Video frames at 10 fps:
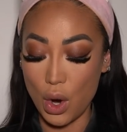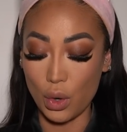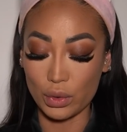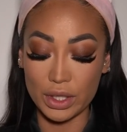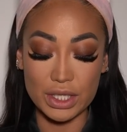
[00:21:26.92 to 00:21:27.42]

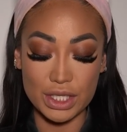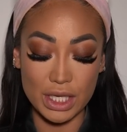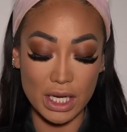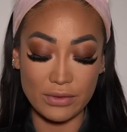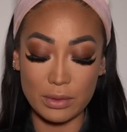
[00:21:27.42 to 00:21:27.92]

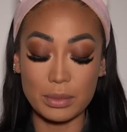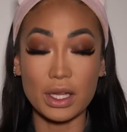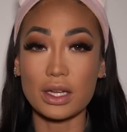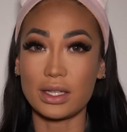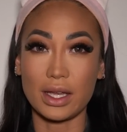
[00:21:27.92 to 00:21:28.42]
orangey of
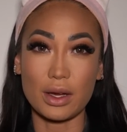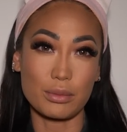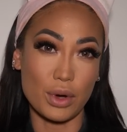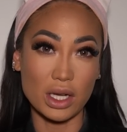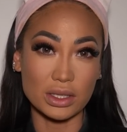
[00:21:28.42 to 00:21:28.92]
a
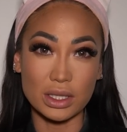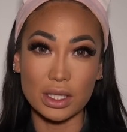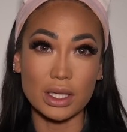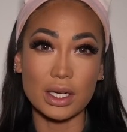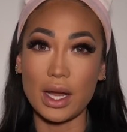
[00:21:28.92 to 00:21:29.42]

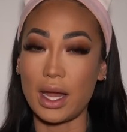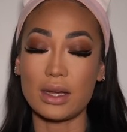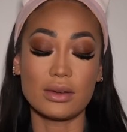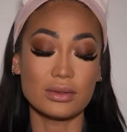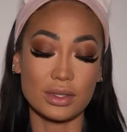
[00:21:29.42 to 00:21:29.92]
bronzer,
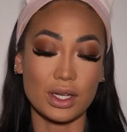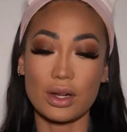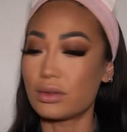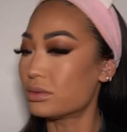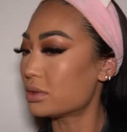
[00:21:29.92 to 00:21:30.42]
and you
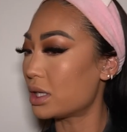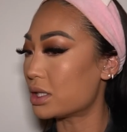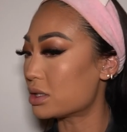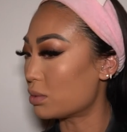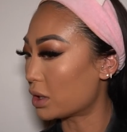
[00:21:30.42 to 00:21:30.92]
know,
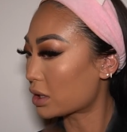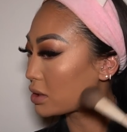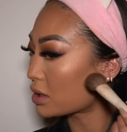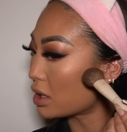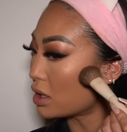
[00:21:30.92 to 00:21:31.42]
it just
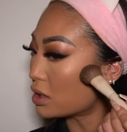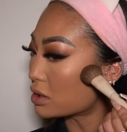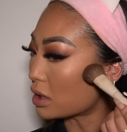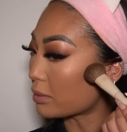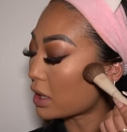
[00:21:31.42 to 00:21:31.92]
works.
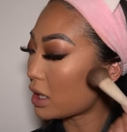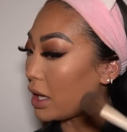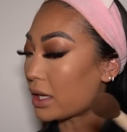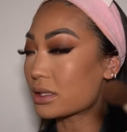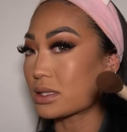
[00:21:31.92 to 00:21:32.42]
So I'm gonna
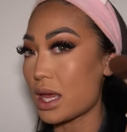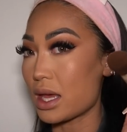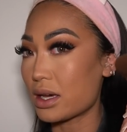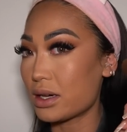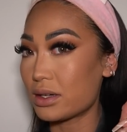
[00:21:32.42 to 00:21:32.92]
like
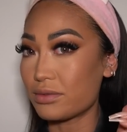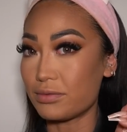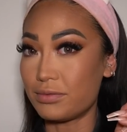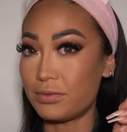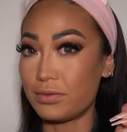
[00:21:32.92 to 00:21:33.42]
take a
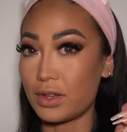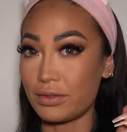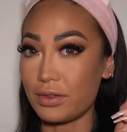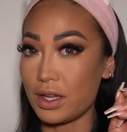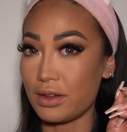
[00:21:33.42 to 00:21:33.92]

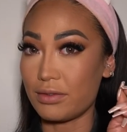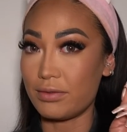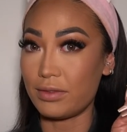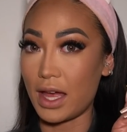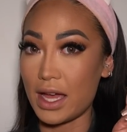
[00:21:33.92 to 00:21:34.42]
fluffy
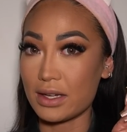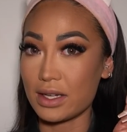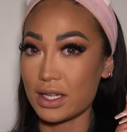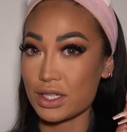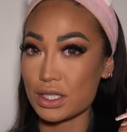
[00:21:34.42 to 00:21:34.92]

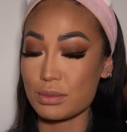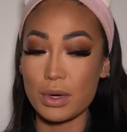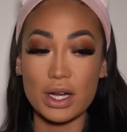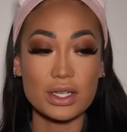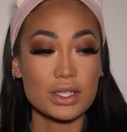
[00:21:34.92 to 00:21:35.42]
flat-ish
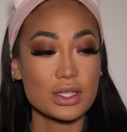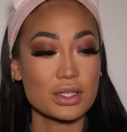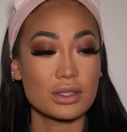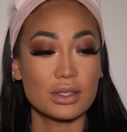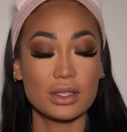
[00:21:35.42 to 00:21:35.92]

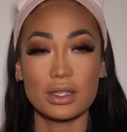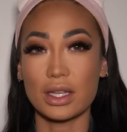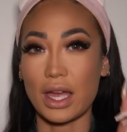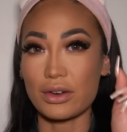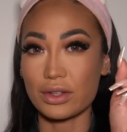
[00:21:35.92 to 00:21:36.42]
brush.
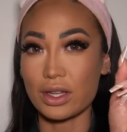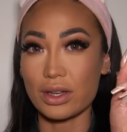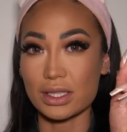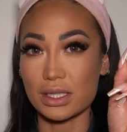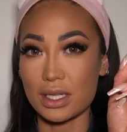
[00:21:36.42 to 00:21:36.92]
Like, I don't think you
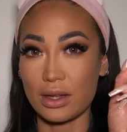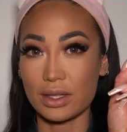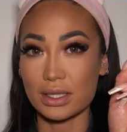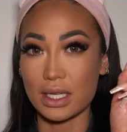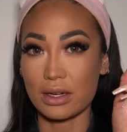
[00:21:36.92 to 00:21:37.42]
guys can tell
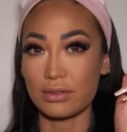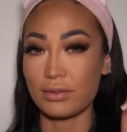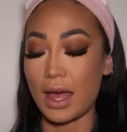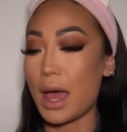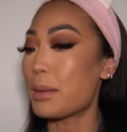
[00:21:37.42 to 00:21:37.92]
that it's kind of
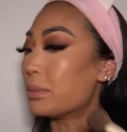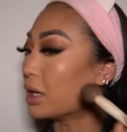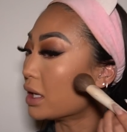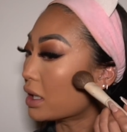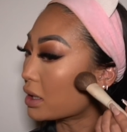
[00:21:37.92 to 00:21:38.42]
flat,
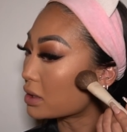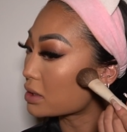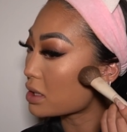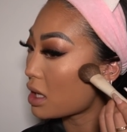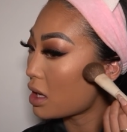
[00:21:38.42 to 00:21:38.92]
but it
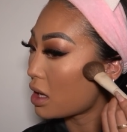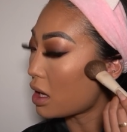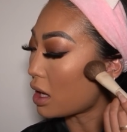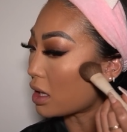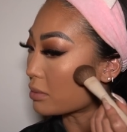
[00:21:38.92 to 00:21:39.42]
is.
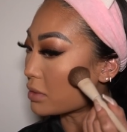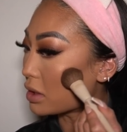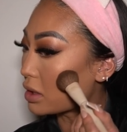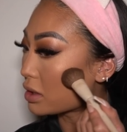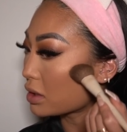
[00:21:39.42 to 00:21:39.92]
And I'm
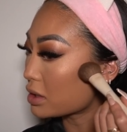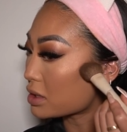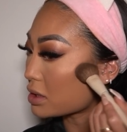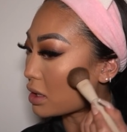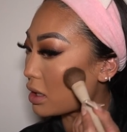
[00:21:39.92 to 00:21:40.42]
literally
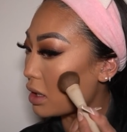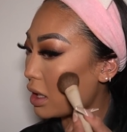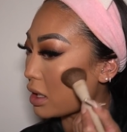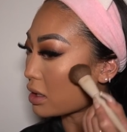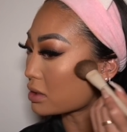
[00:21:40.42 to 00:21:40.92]
just gonna
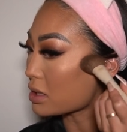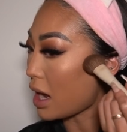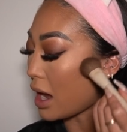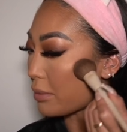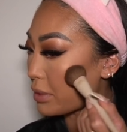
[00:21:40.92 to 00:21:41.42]
like
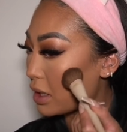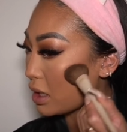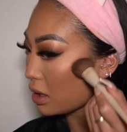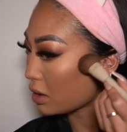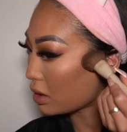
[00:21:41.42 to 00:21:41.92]
tap
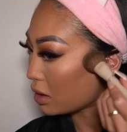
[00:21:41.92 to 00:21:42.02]
it